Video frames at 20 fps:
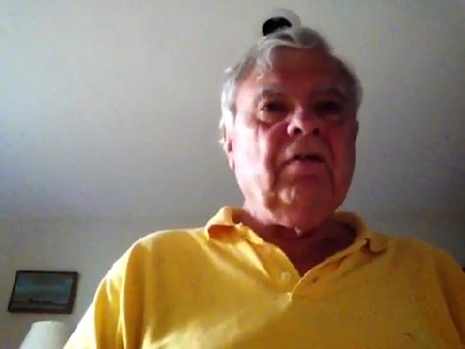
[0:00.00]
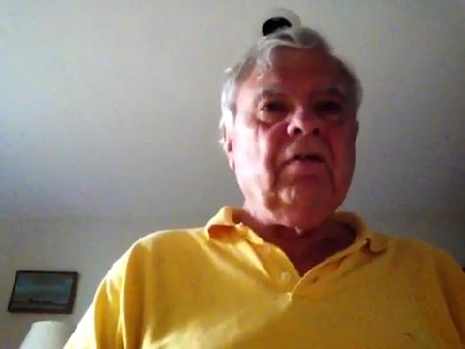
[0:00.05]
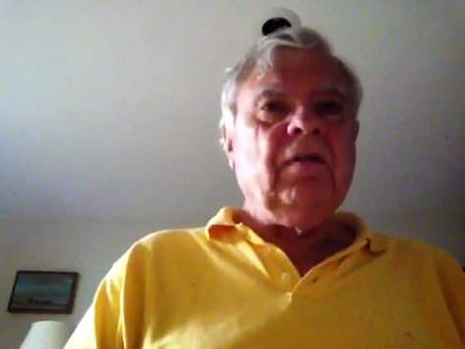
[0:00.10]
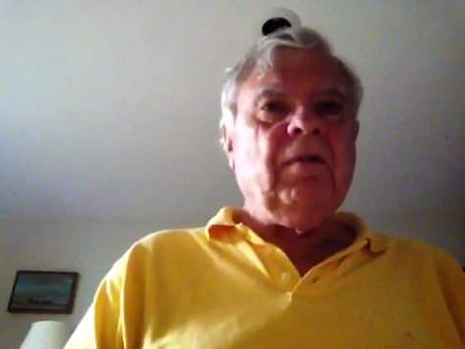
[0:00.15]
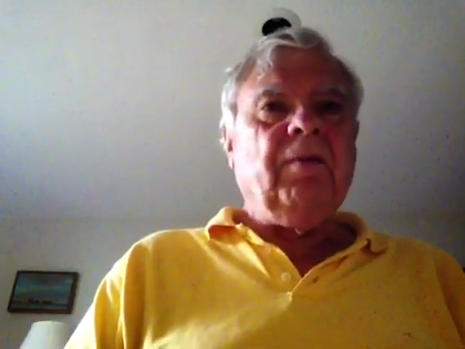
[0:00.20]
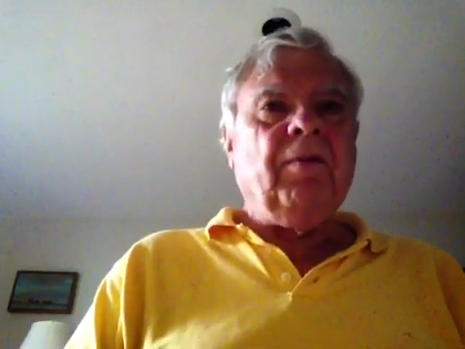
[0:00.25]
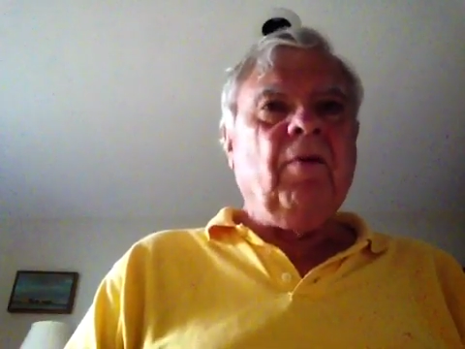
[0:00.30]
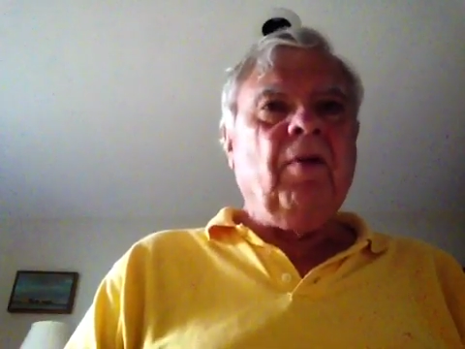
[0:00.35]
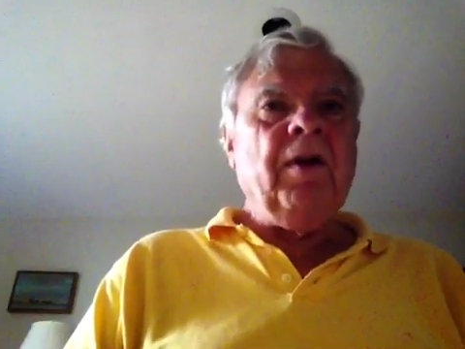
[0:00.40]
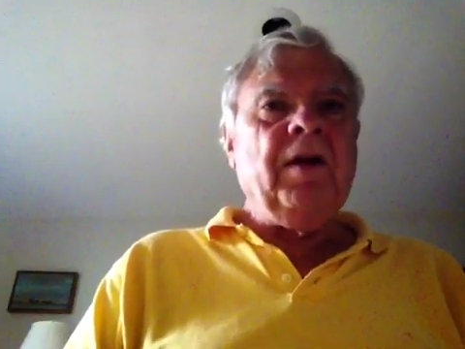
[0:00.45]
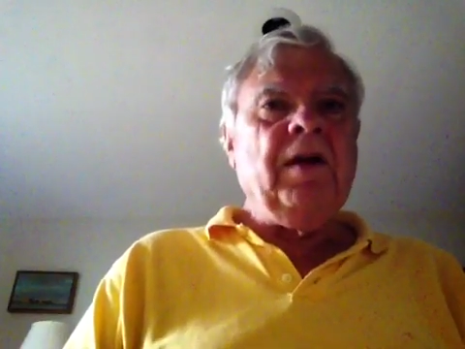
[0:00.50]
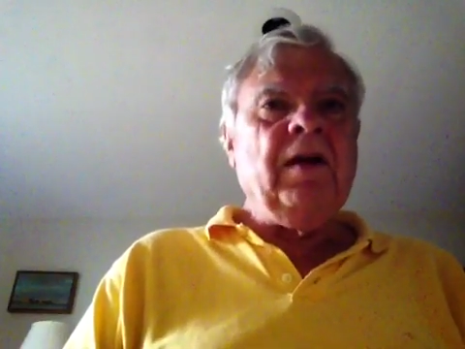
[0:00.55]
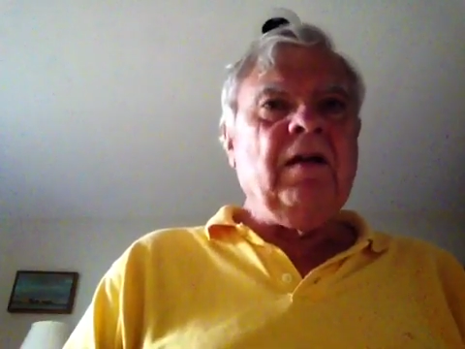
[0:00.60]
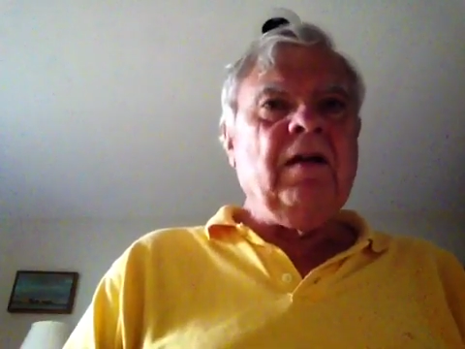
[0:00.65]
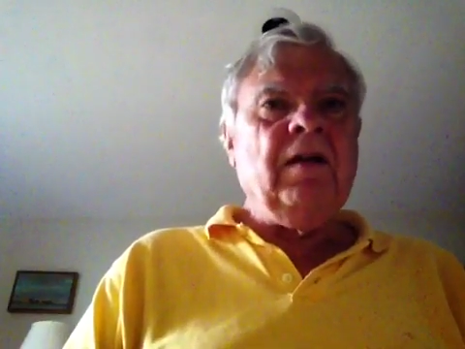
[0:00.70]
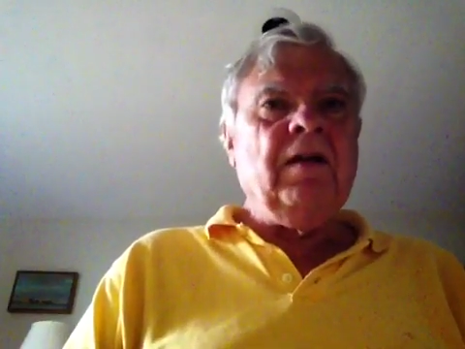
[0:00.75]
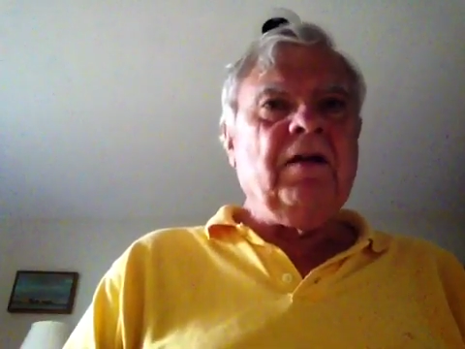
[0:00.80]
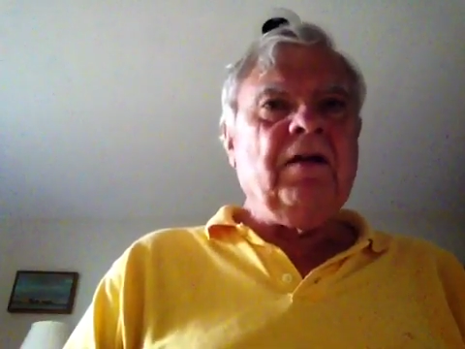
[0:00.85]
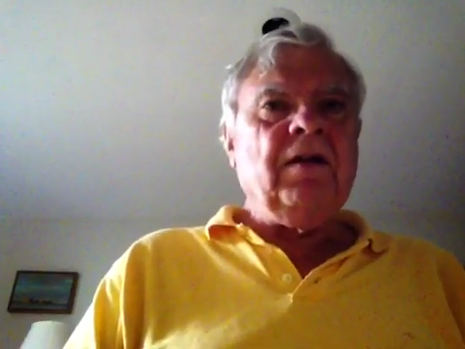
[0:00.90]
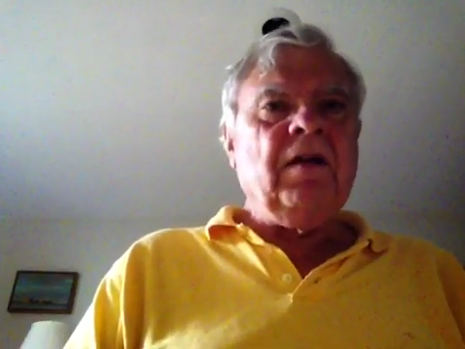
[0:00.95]
The point
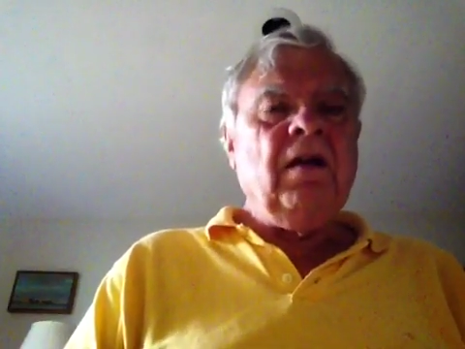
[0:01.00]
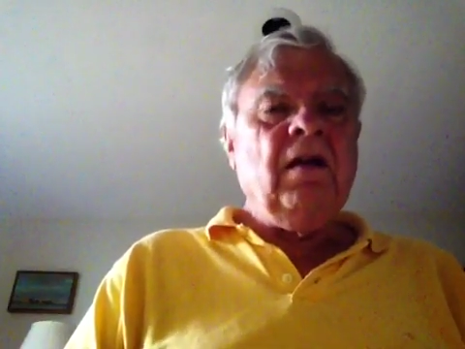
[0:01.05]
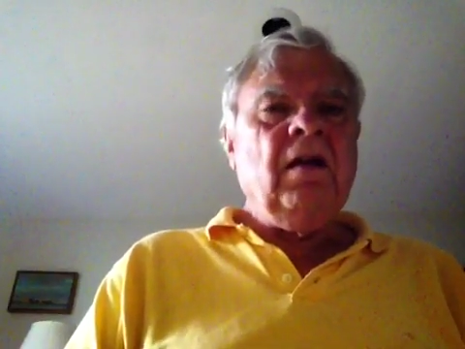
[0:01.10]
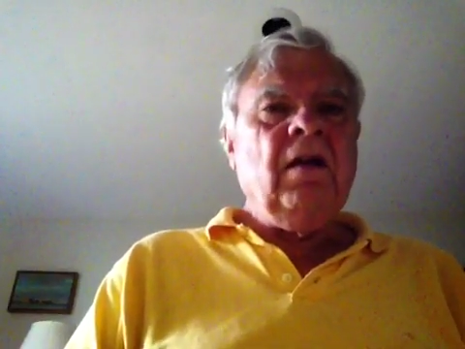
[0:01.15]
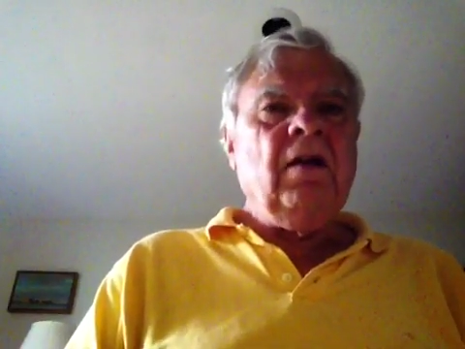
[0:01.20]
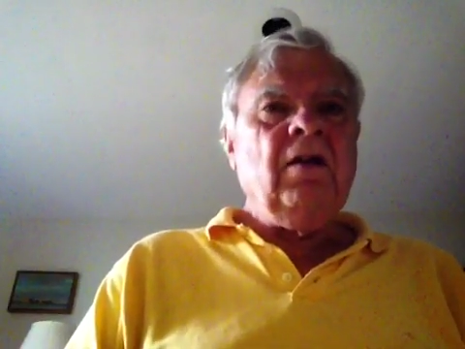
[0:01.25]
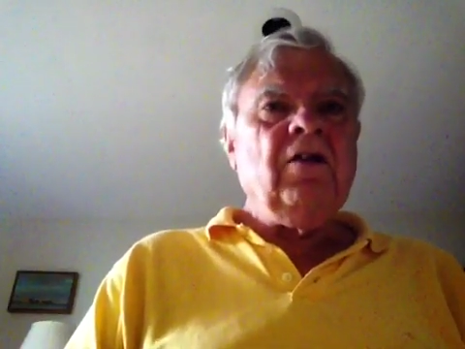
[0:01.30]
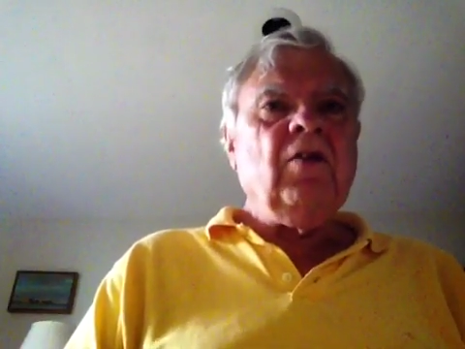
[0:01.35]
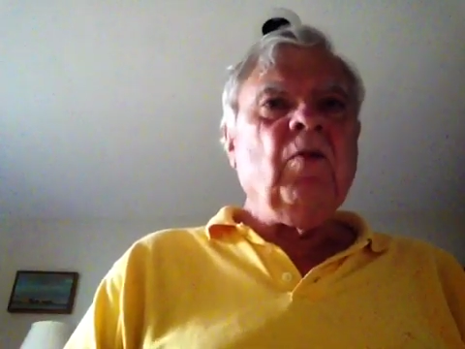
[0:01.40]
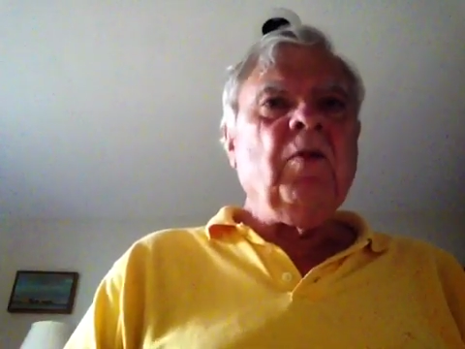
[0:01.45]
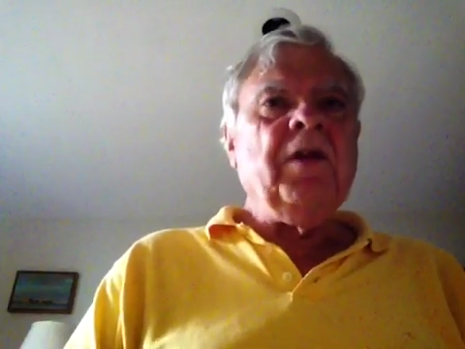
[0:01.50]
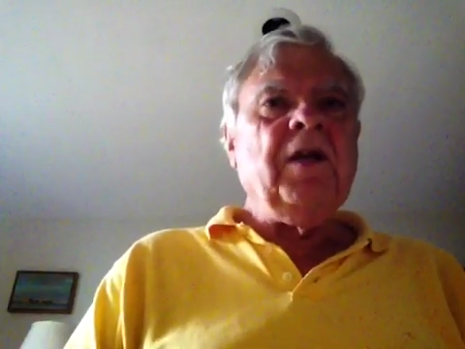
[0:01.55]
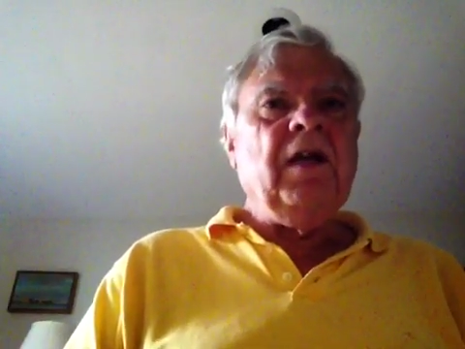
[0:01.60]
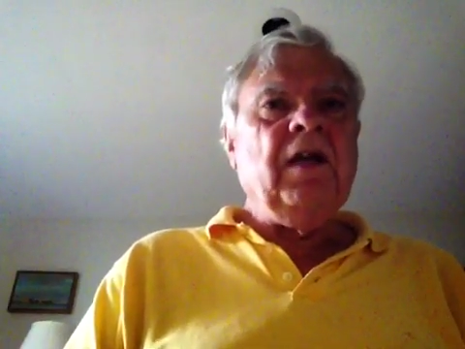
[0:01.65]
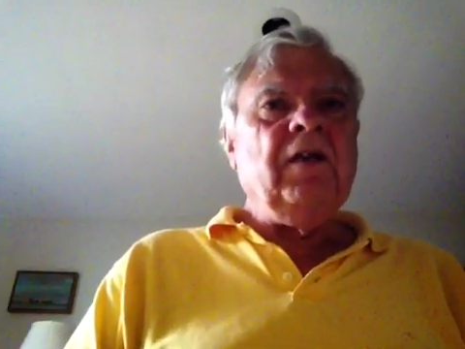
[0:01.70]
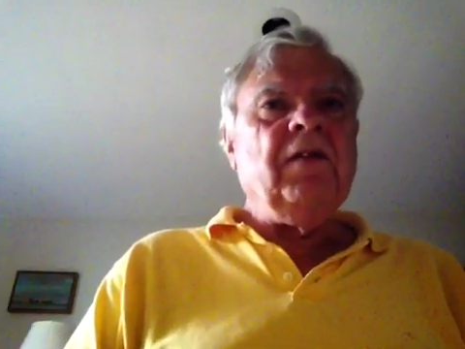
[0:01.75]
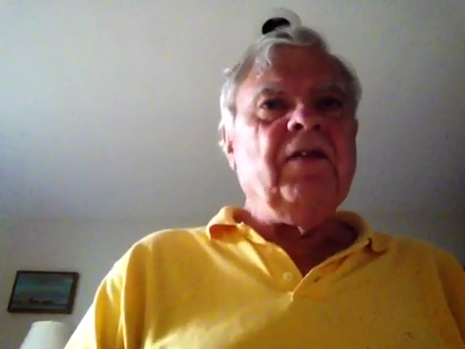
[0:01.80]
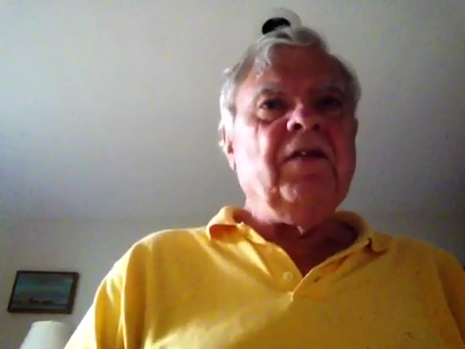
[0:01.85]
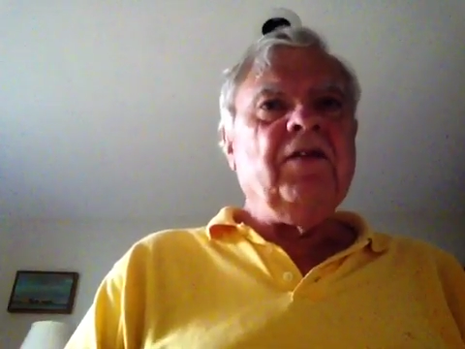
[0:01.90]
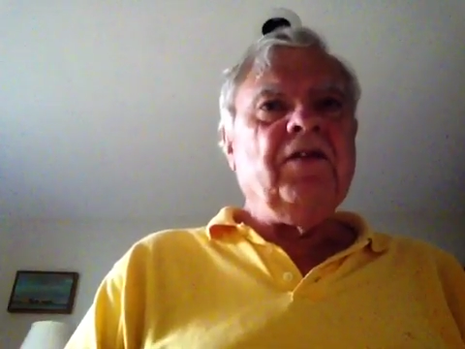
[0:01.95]
is, do we
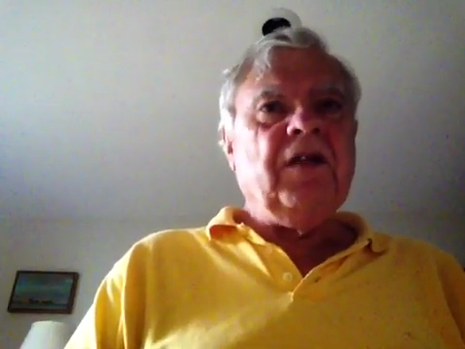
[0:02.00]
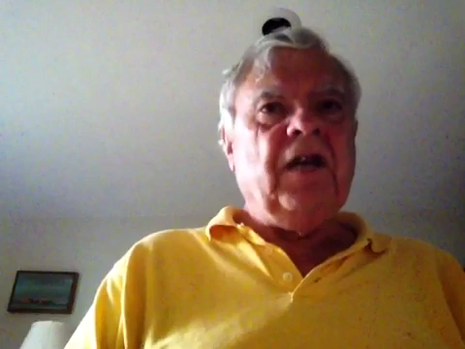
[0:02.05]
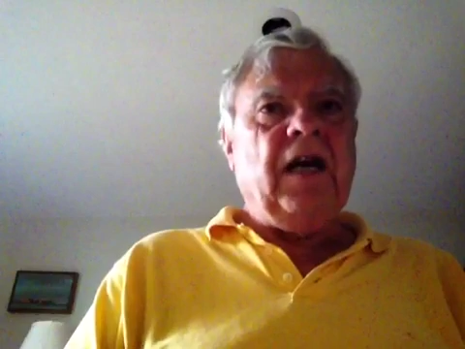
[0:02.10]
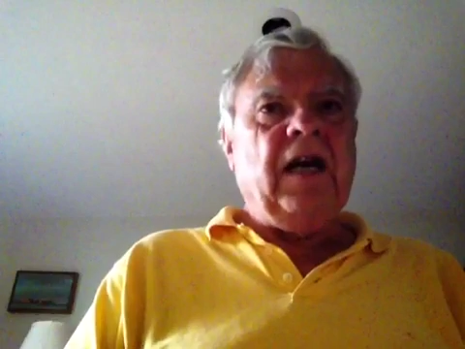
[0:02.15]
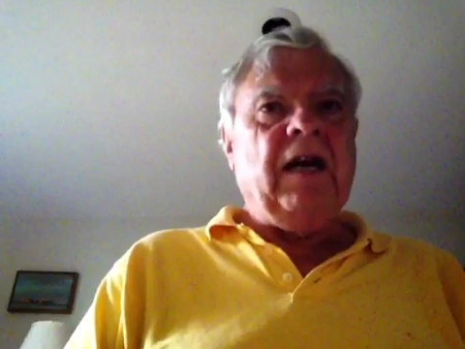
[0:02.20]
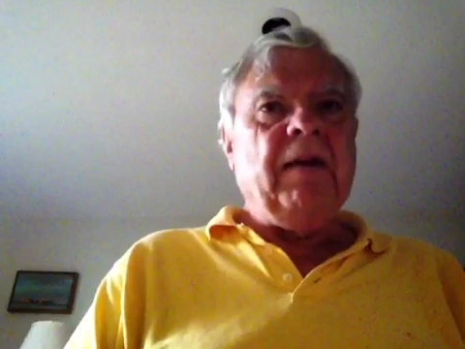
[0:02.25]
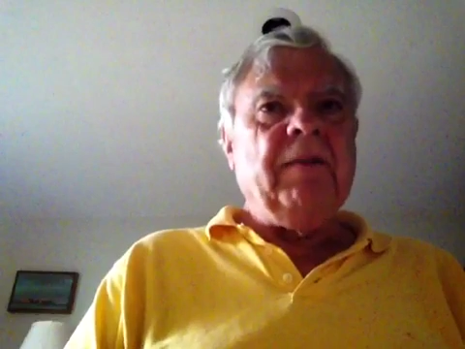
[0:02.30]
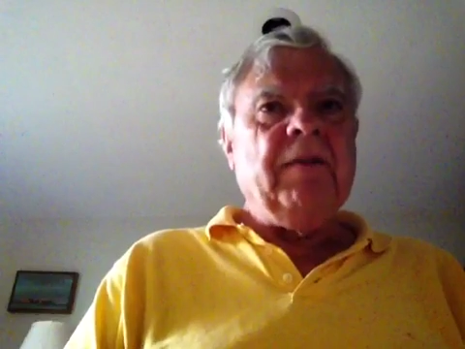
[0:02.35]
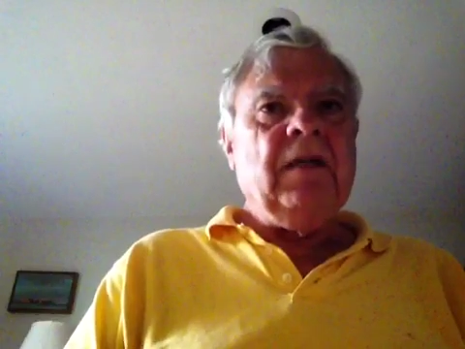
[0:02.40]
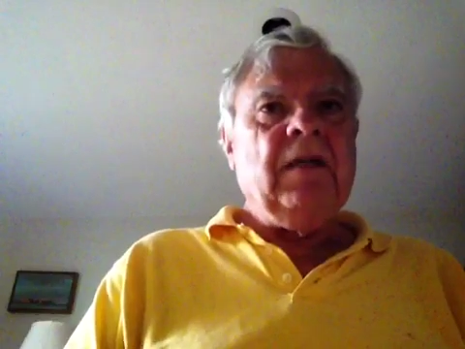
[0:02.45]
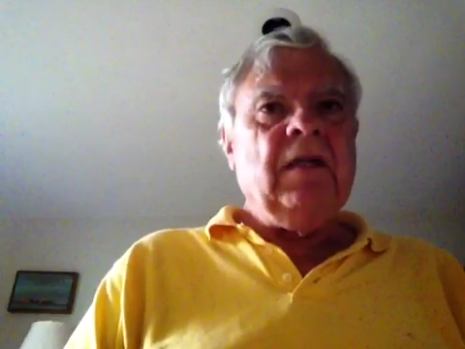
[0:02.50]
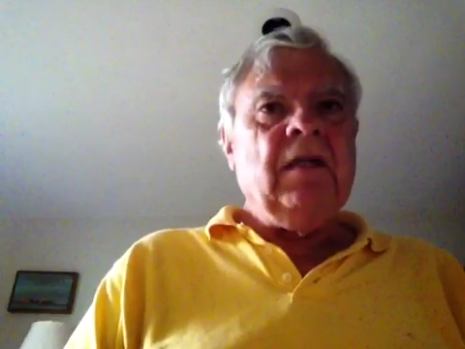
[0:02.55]
need the job?